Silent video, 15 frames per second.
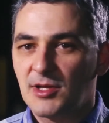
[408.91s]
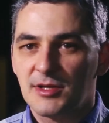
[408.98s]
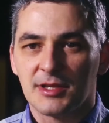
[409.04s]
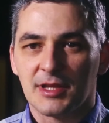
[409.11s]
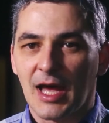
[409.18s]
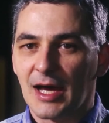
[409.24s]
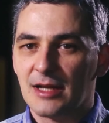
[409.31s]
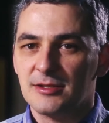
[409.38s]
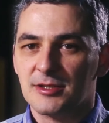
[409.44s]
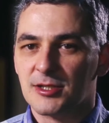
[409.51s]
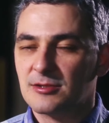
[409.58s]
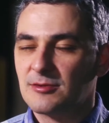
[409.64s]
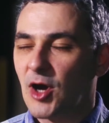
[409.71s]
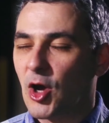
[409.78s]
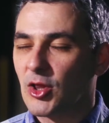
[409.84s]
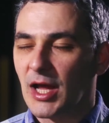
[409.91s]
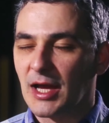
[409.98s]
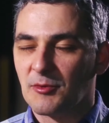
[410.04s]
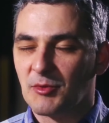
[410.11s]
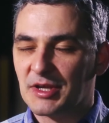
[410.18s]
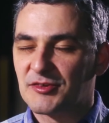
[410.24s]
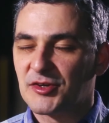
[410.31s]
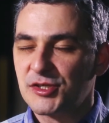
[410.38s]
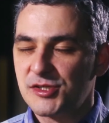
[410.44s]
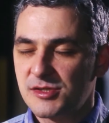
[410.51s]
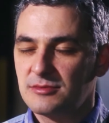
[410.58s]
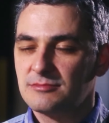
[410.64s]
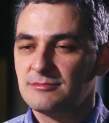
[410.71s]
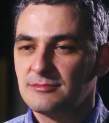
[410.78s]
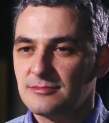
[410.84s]
Other than that, online research,
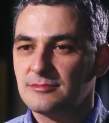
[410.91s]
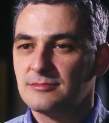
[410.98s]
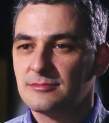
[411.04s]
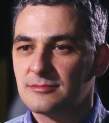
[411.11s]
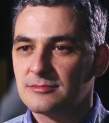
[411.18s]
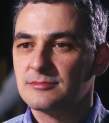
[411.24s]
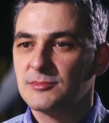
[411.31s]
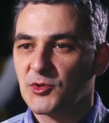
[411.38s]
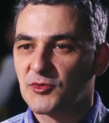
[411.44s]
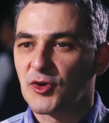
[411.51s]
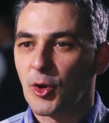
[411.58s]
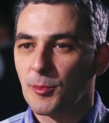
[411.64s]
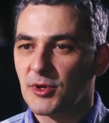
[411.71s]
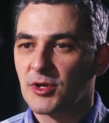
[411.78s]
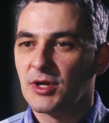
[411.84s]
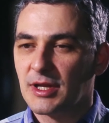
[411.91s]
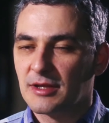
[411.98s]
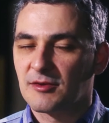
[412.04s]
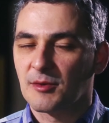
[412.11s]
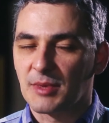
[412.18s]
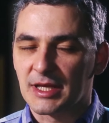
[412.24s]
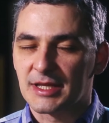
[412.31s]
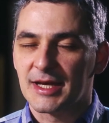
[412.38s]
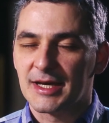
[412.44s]
user community, something like